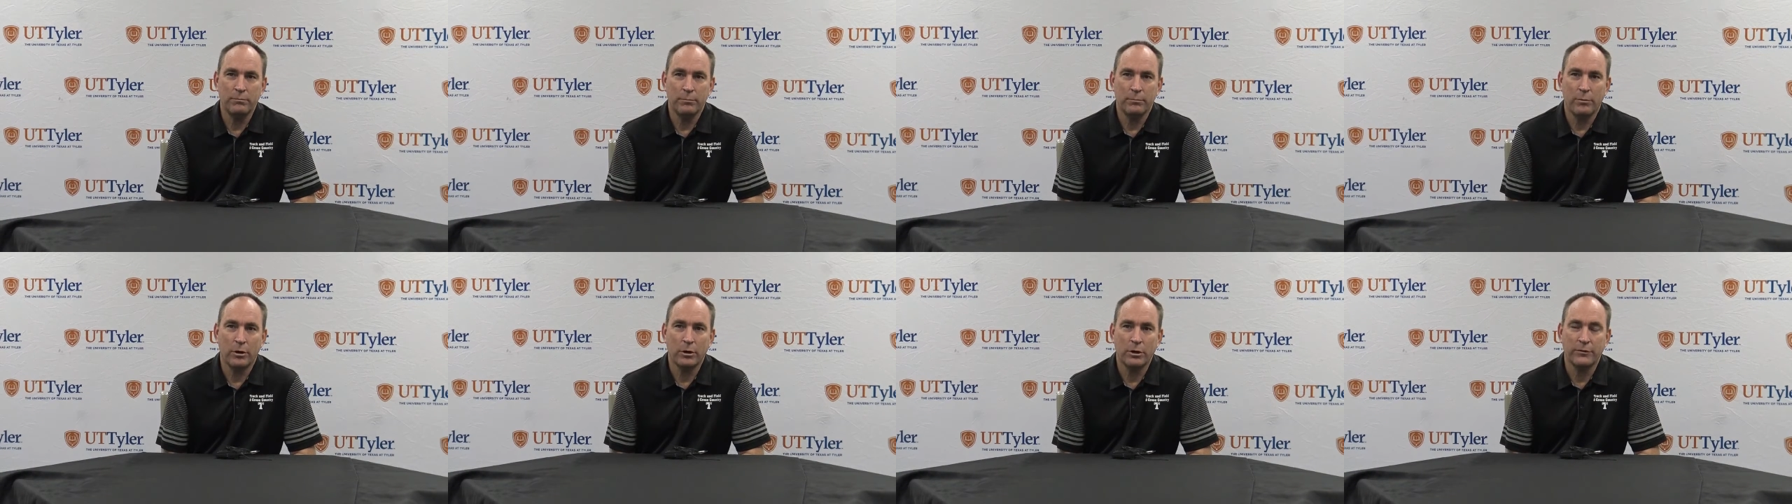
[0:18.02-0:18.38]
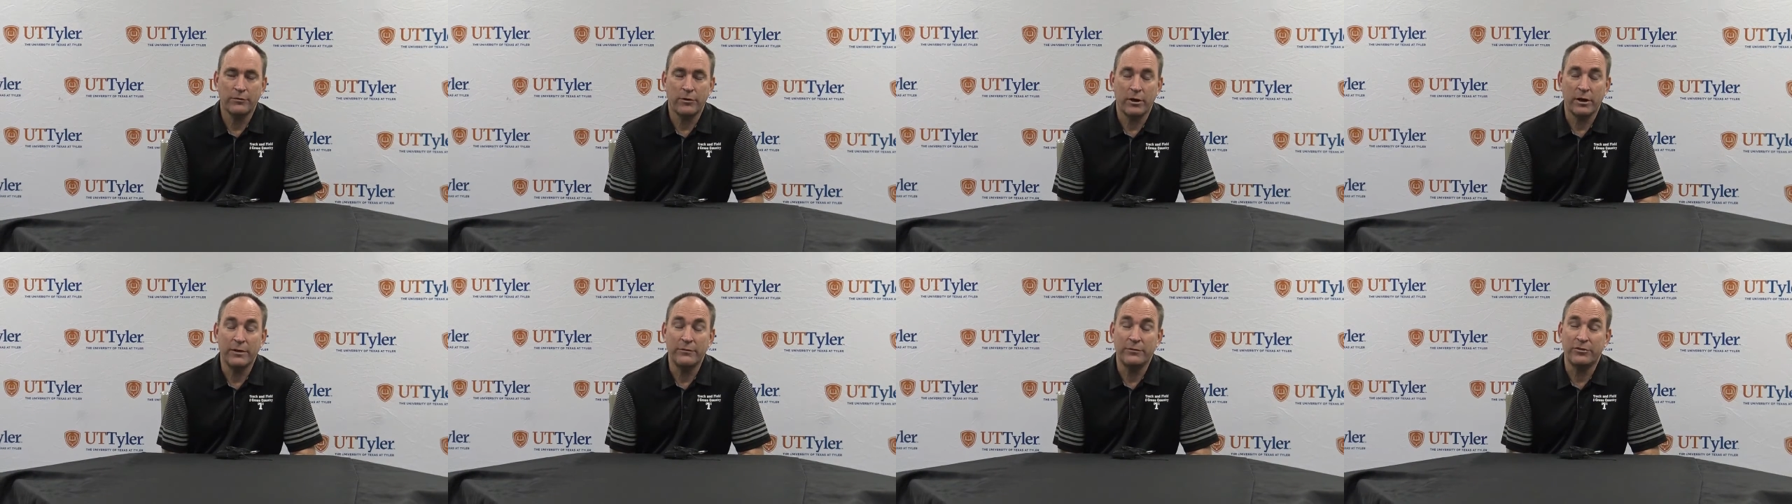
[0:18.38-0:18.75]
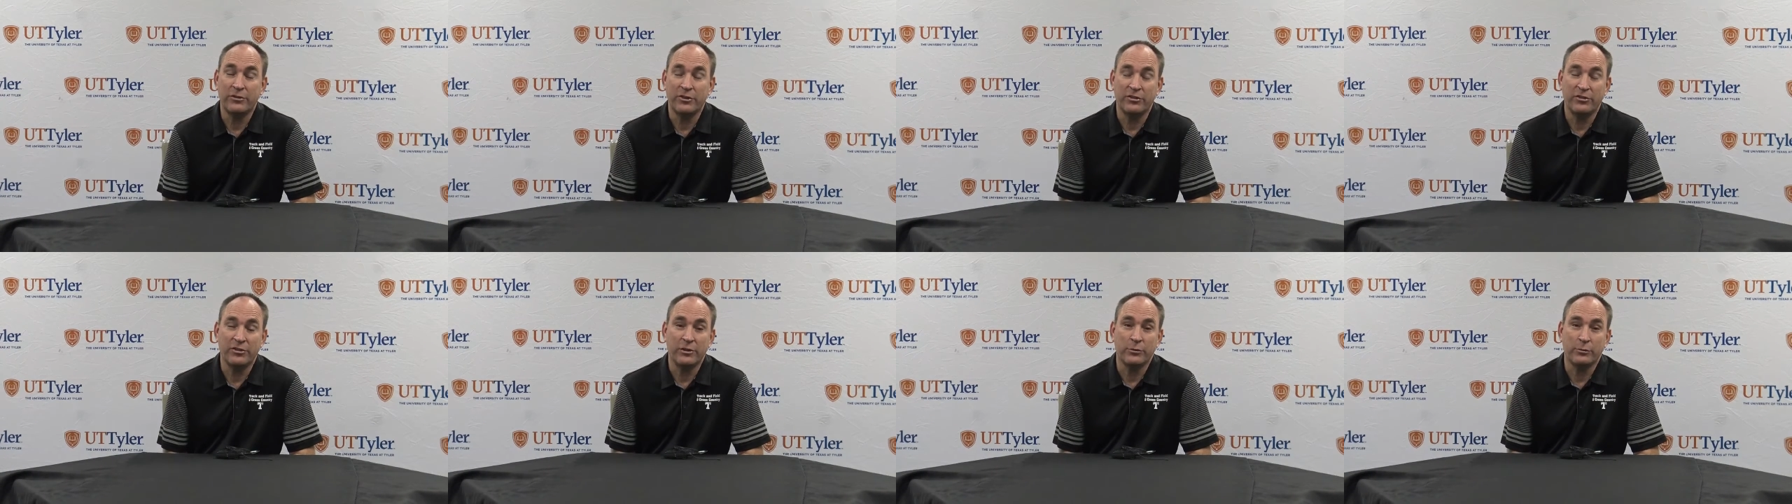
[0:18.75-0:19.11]
part of our
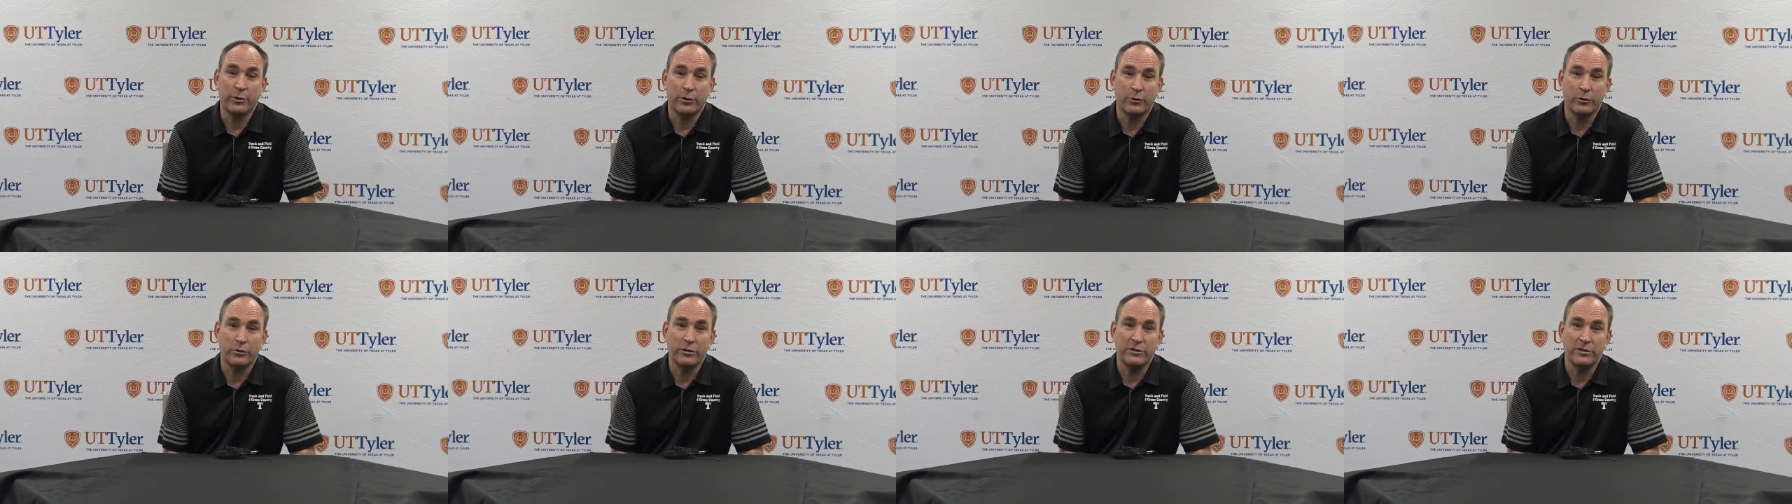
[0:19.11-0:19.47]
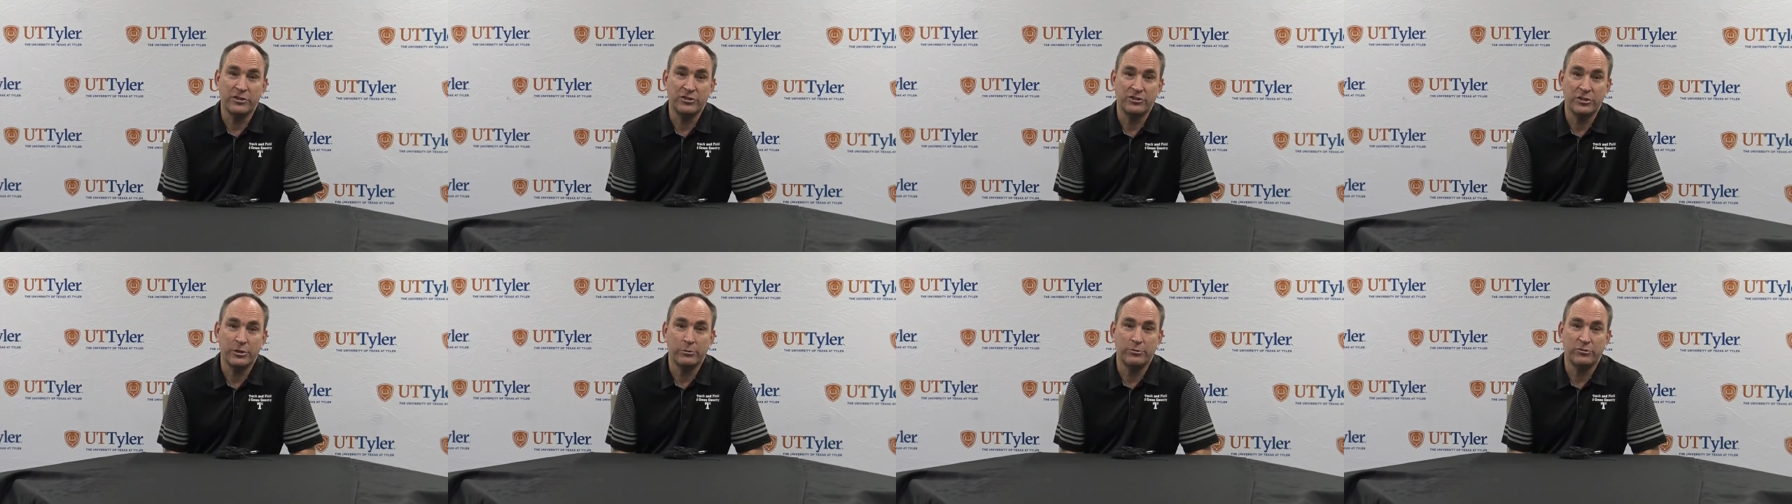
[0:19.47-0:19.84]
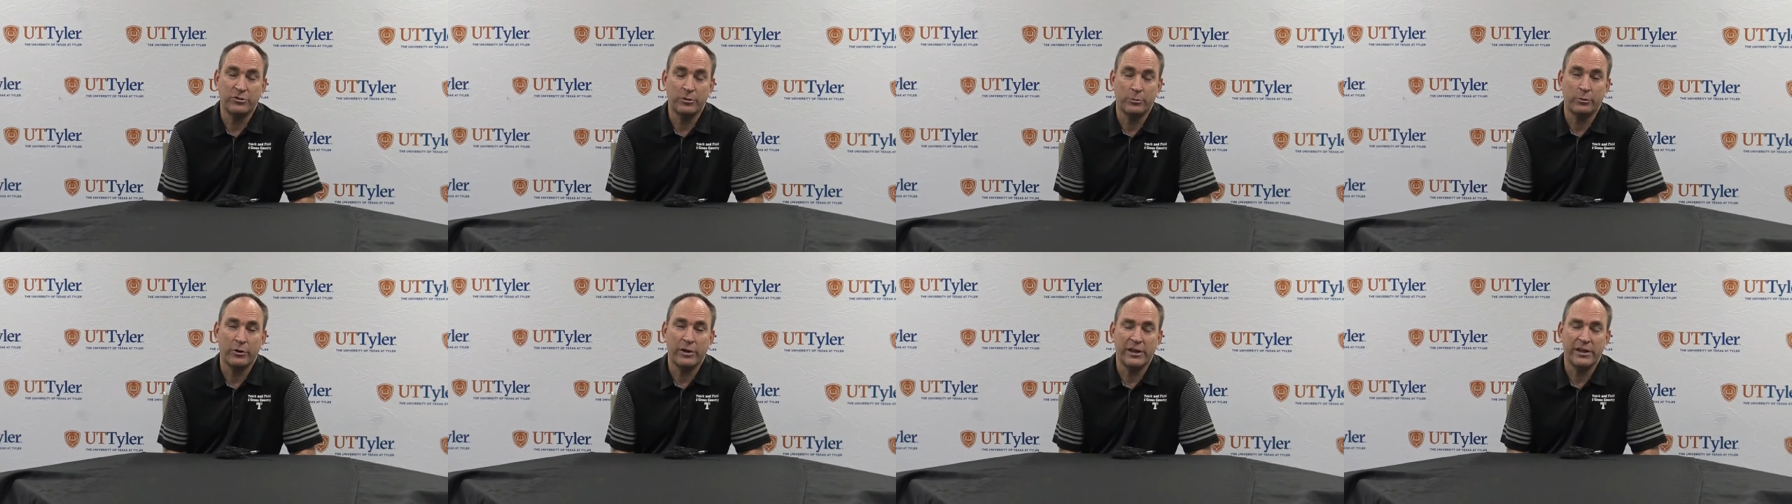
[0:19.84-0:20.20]
emphasis in recruiting this year was
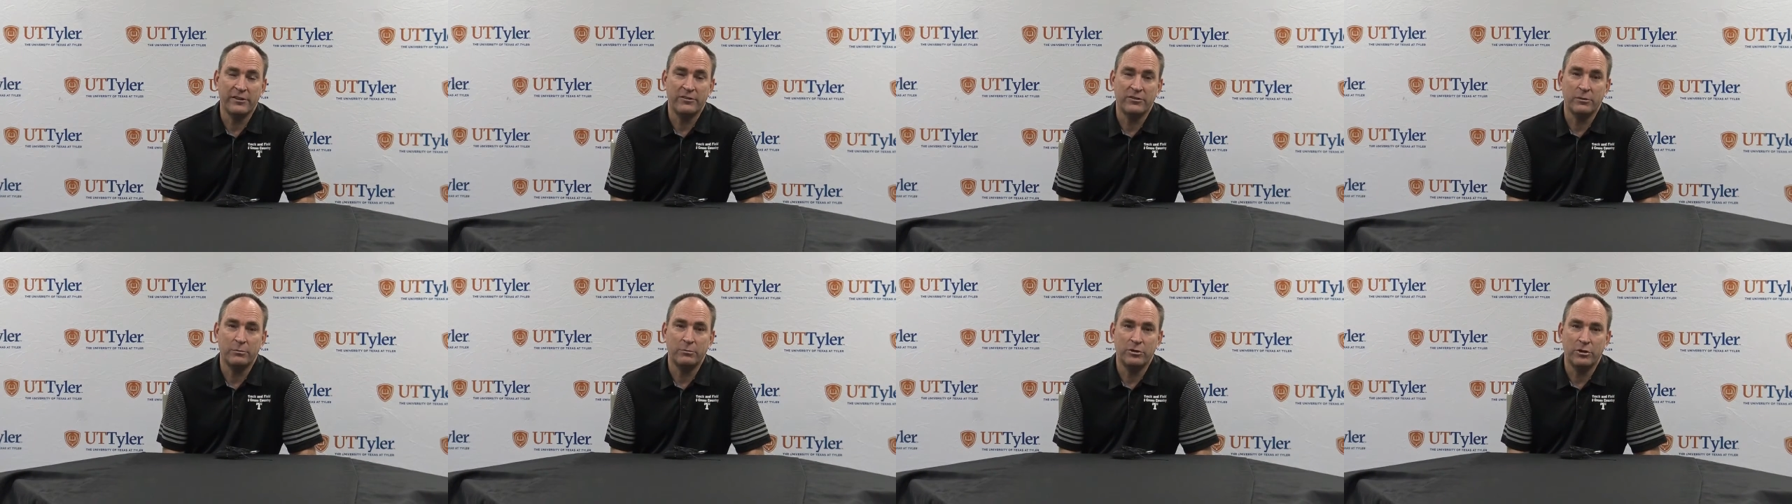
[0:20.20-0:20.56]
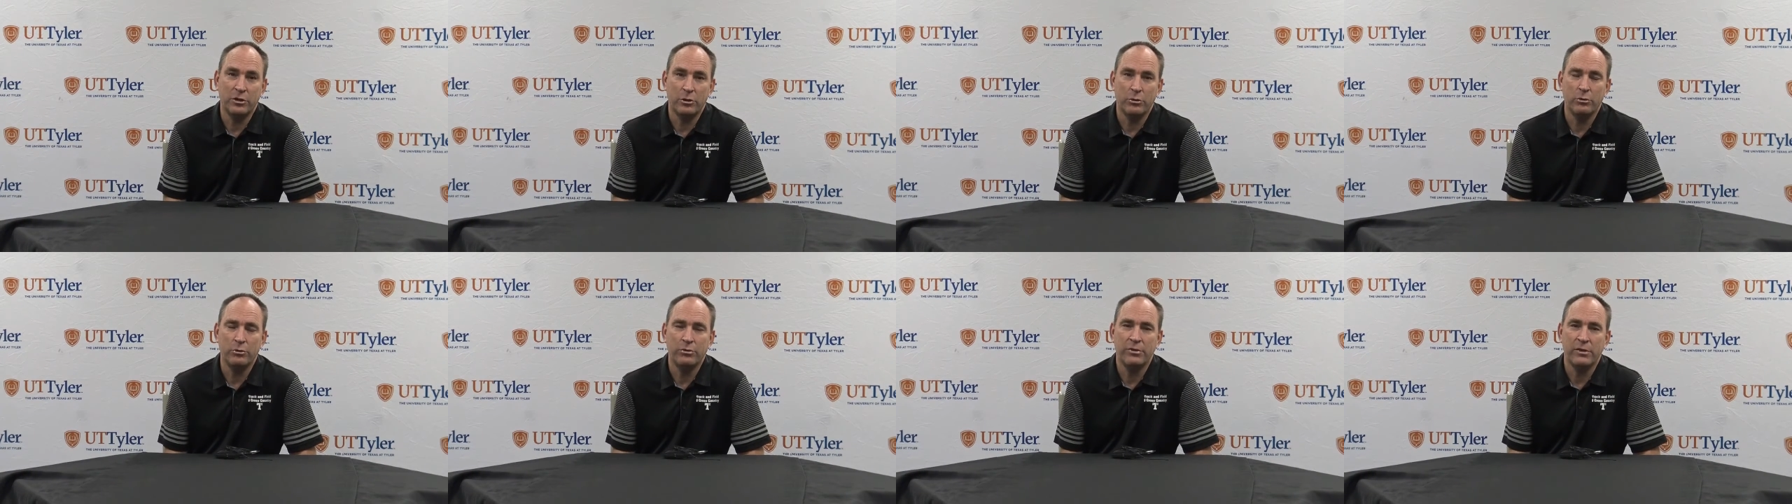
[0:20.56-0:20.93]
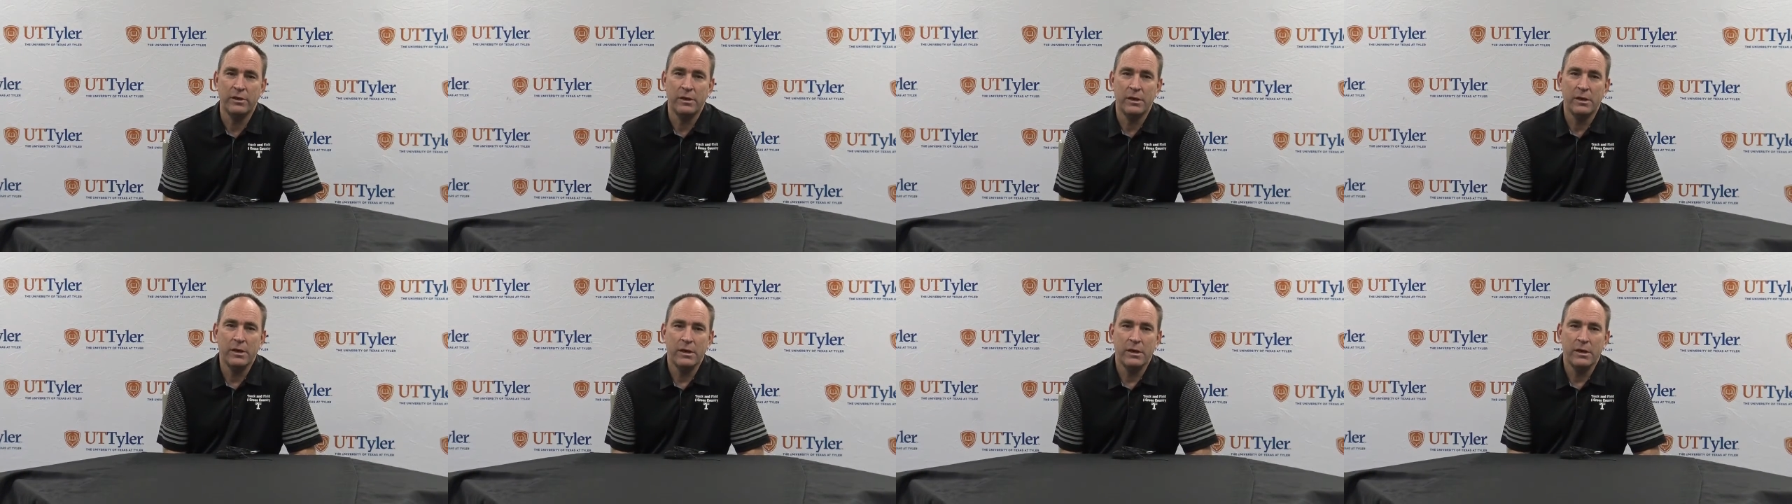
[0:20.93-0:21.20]
to bring in some youth,